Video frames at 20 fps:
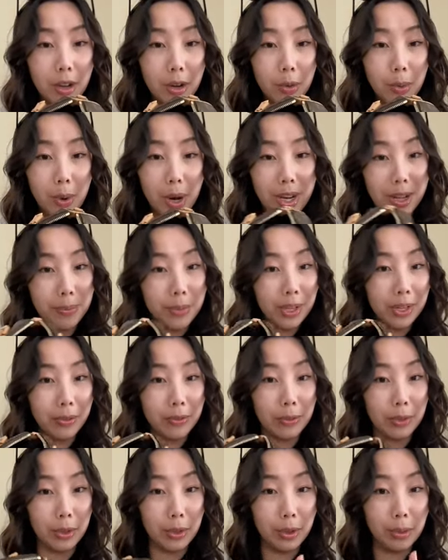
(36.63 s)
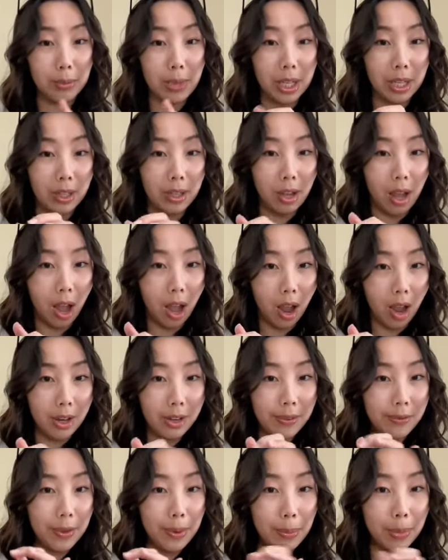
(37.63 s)
quite a bit of room, like I
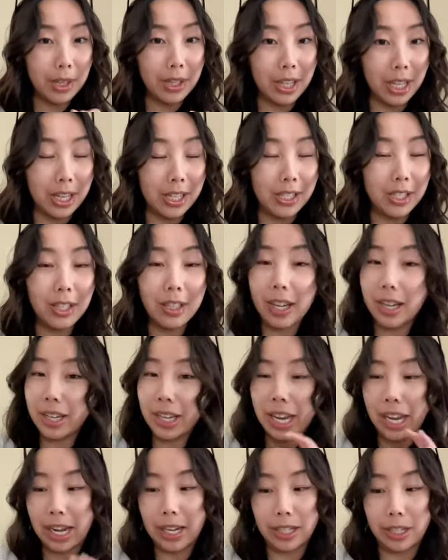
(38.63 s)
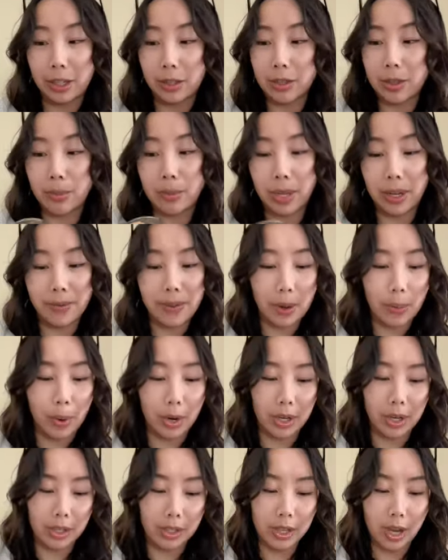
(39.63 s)
could fit more things like candy or something if I
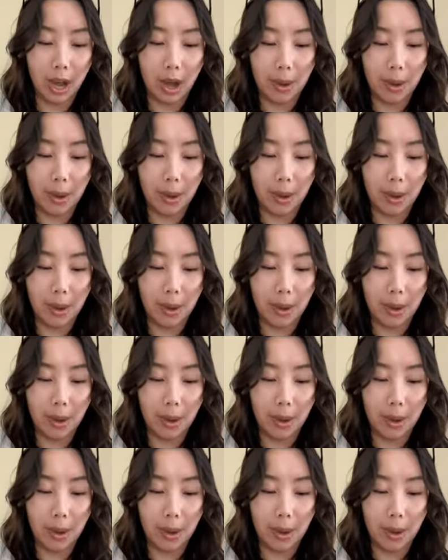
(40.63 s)
want it on top.